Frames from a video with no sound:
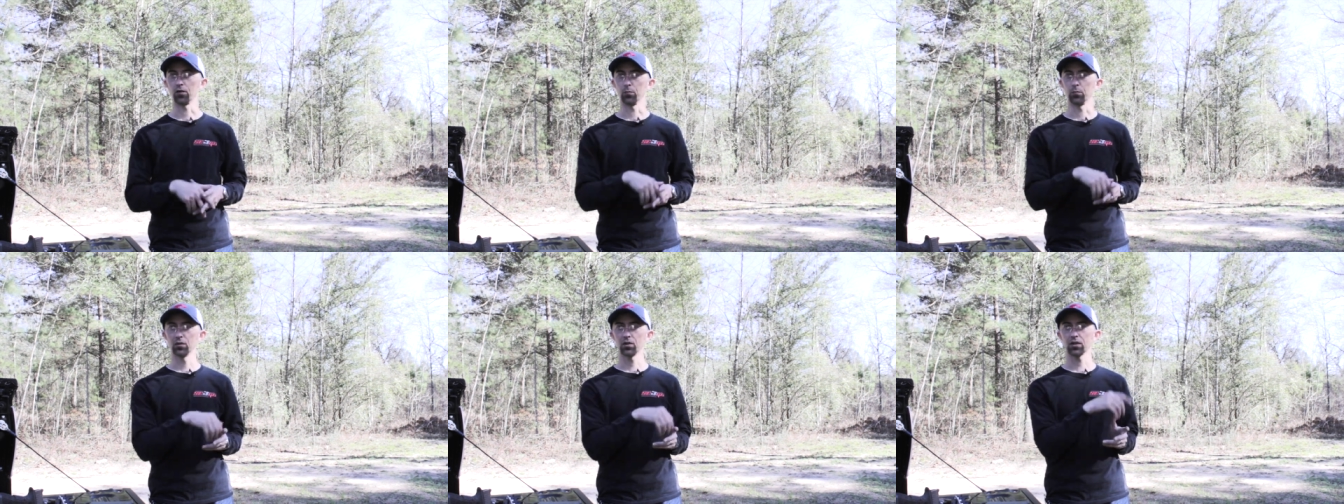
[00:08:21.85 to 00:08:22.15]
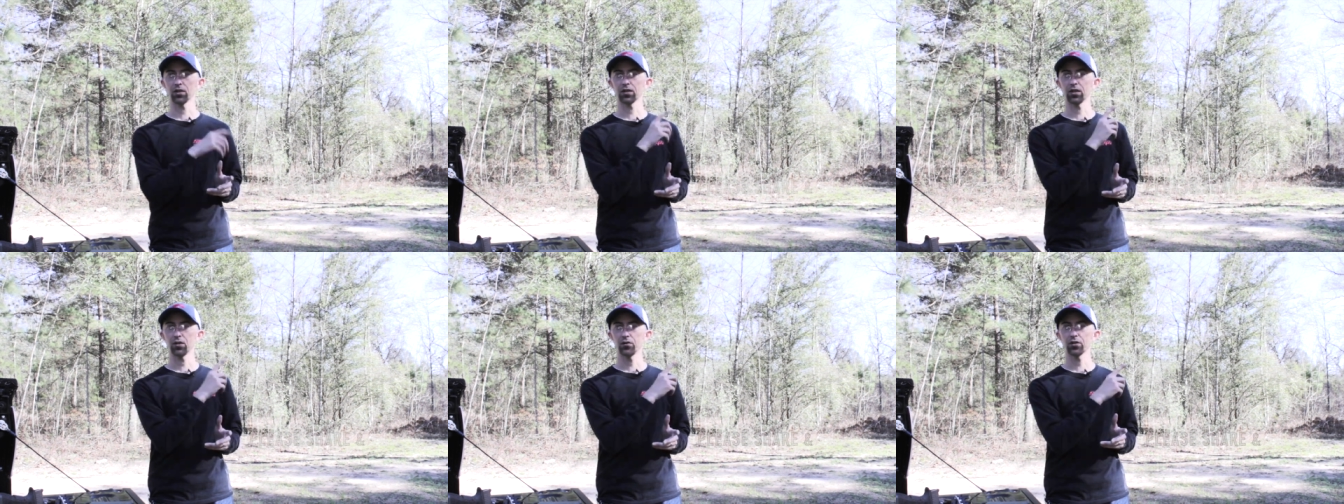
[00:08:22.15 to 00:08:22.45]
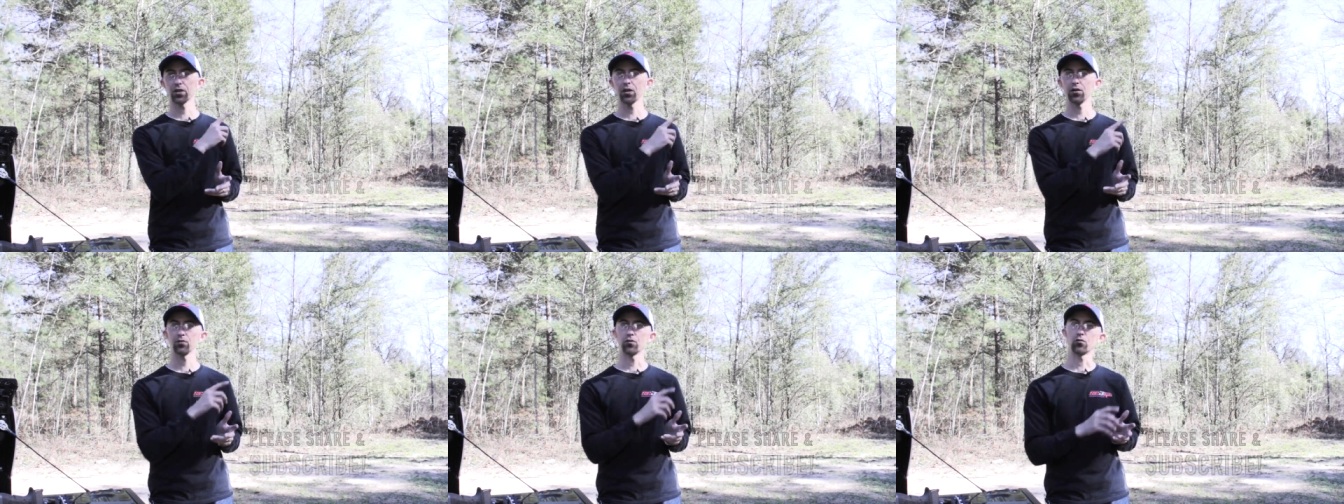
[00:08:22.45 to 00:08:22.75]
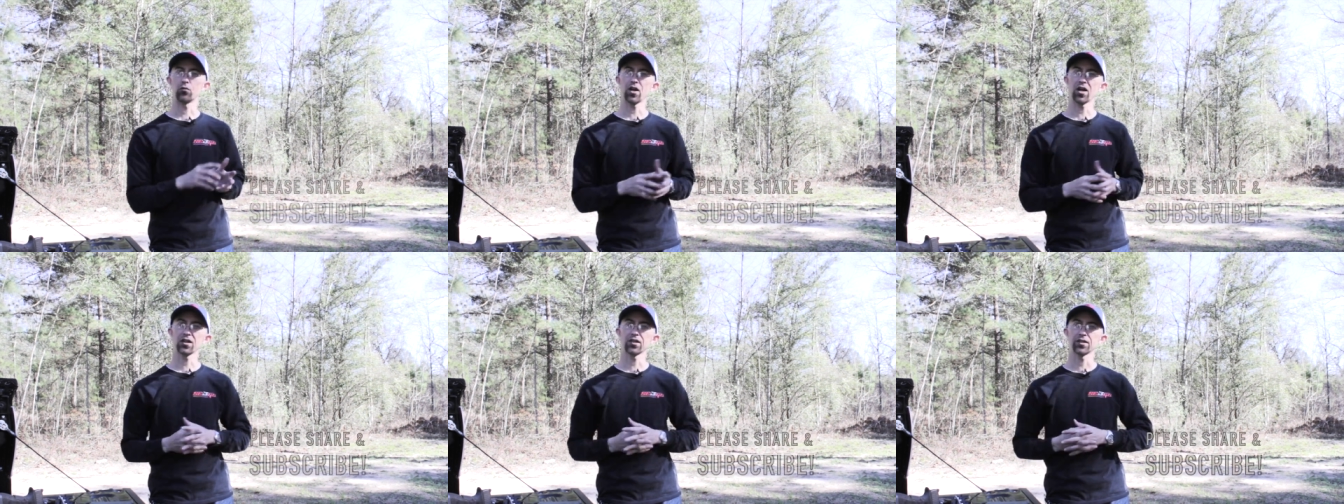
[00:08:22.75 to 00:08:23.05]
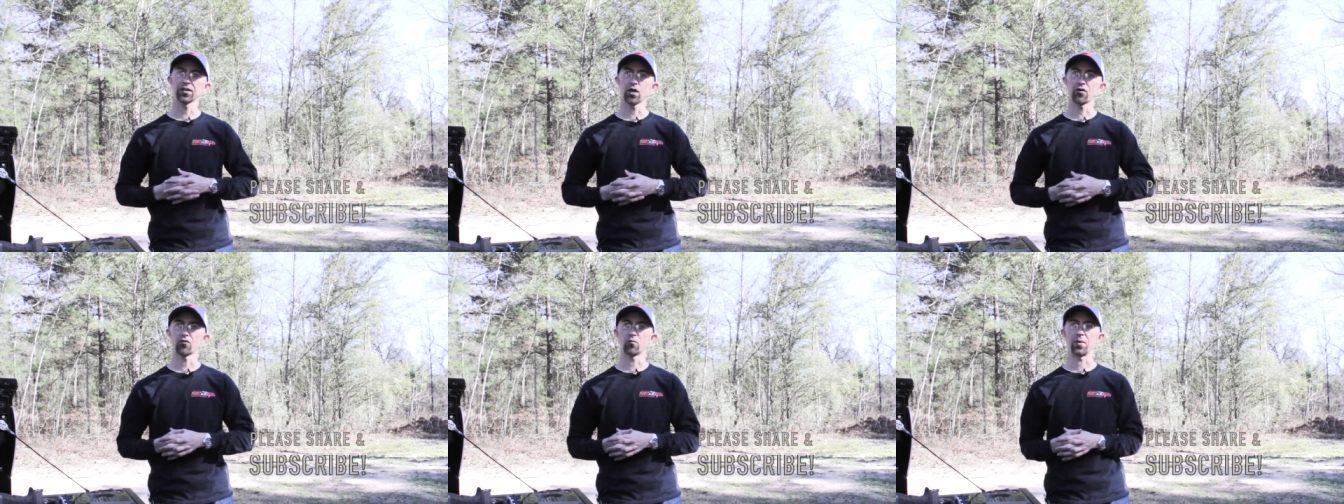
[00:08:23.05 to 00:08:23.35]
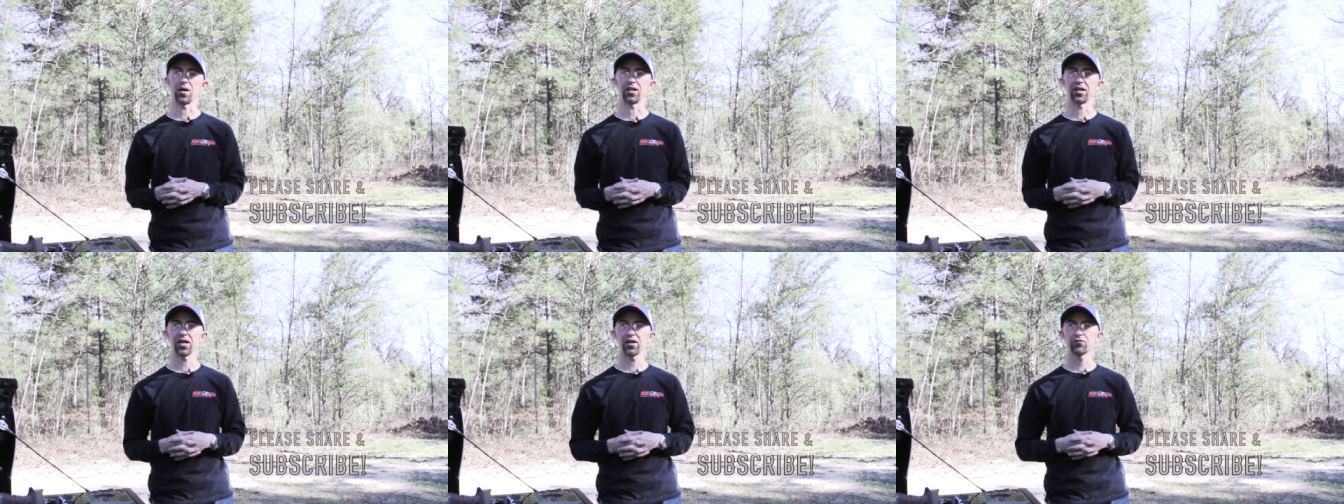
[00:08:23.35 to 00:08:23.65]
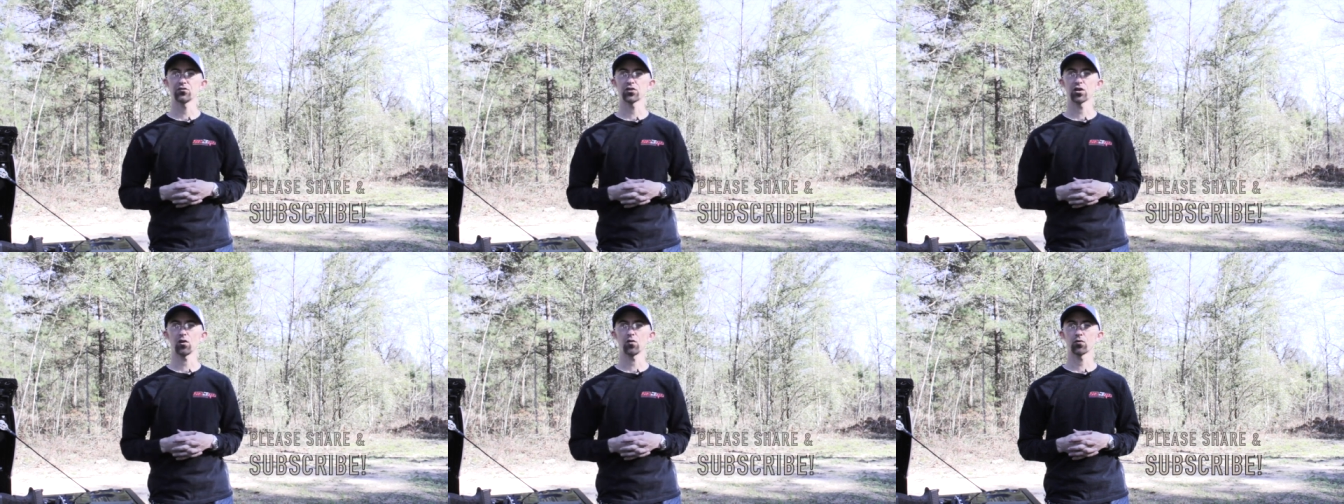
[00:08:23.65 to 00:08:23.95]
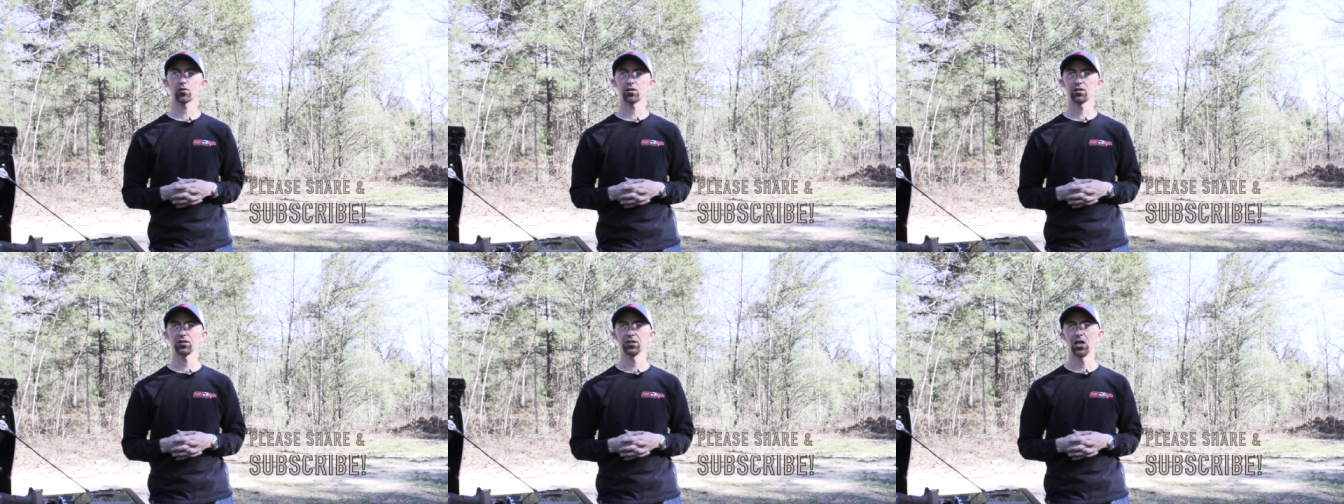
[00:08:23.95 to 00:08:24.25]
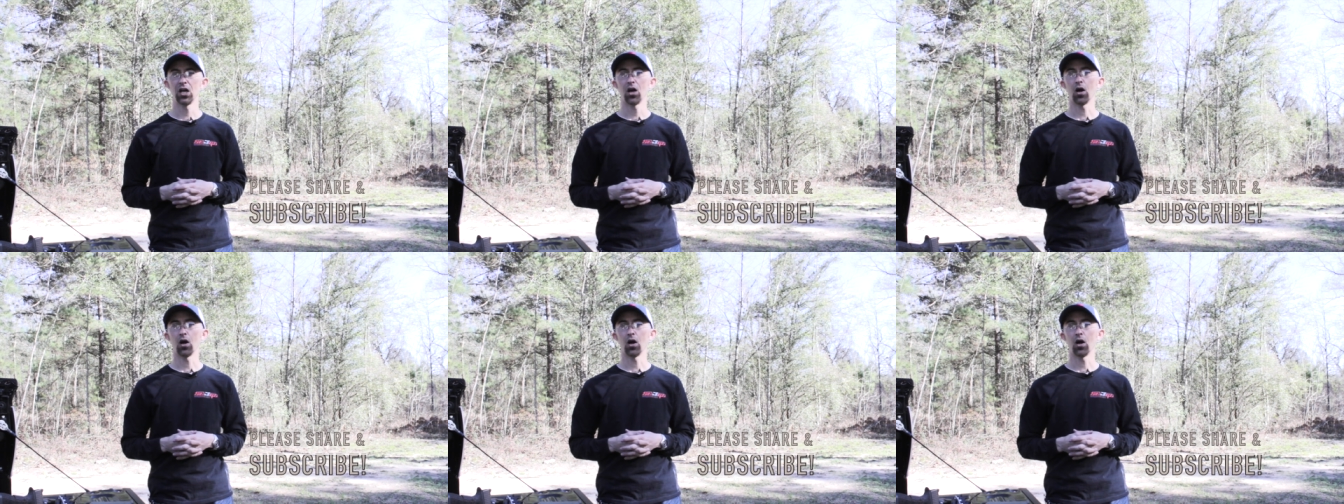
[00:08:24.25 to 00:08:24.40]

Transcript: the Bullitt logo directly over my left shoulder